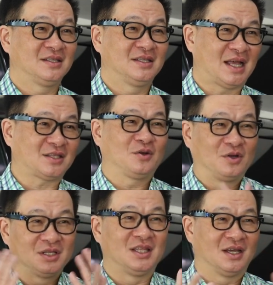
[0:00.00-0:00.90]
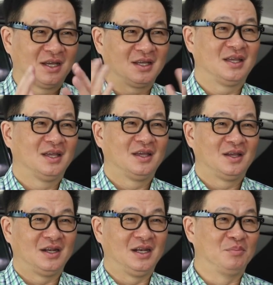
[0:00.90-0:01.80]
Not all the
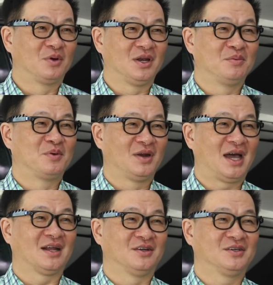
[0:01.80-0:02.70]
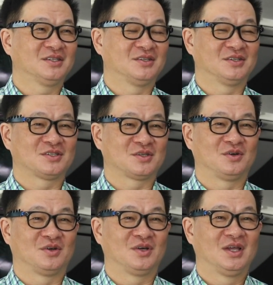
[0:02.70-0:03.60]
libro-libro lang, no? That's no?
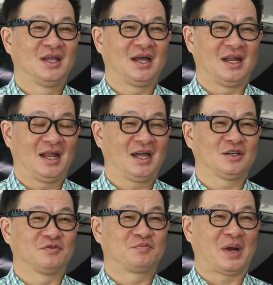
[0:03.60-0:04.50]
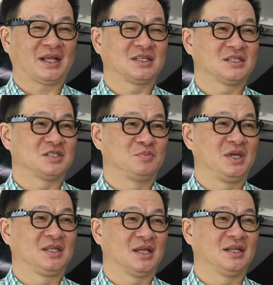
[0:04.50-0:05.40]
right. So, oh, a lot of practice is
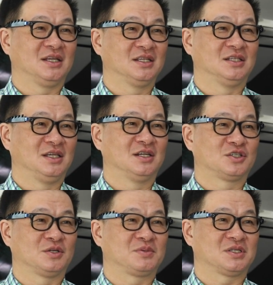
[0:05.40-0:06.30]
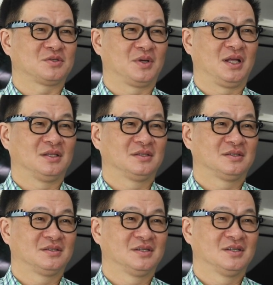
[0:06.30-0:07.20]
being done in the dealerships as well.
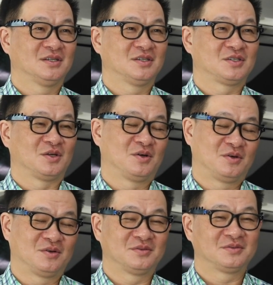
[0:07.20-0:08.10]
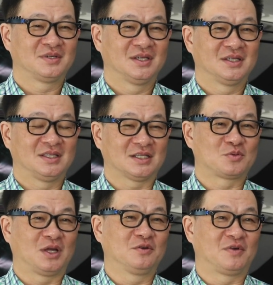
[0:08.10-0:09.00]
So that's
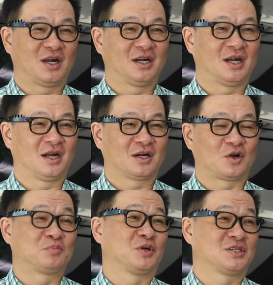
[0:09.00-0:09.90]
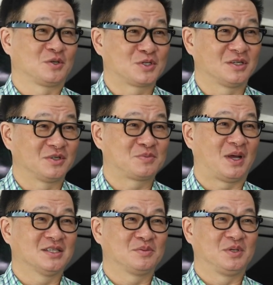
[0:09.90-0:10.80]
one of our, our uh, corporate social
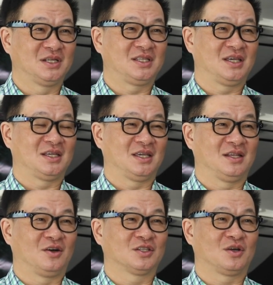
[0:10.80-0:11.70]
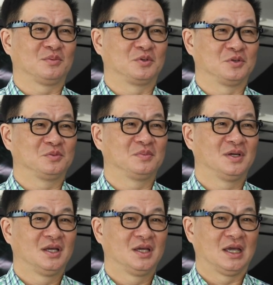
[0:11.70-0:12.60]
responsibility in AutoHub Group.
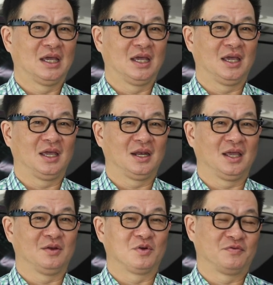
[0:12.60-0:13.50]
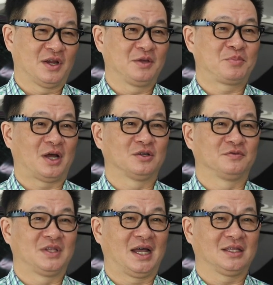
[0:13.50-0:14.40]
And, and, and, we're very proud
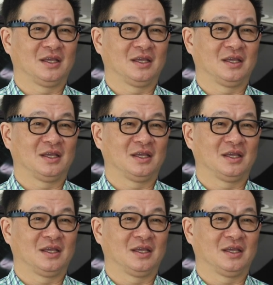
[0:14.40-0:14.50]
of that.